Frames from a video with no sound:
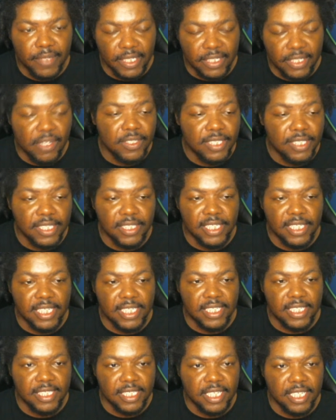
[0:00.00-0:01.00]
as long as there's like
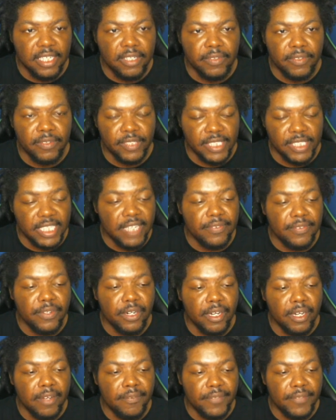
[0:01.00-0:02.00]
a sliver
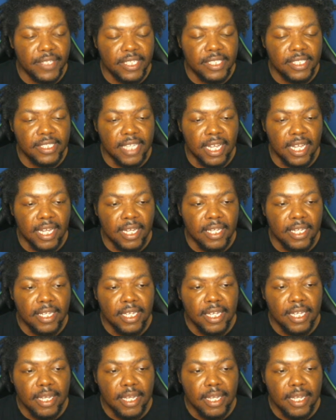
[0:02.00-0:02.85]
of his bio,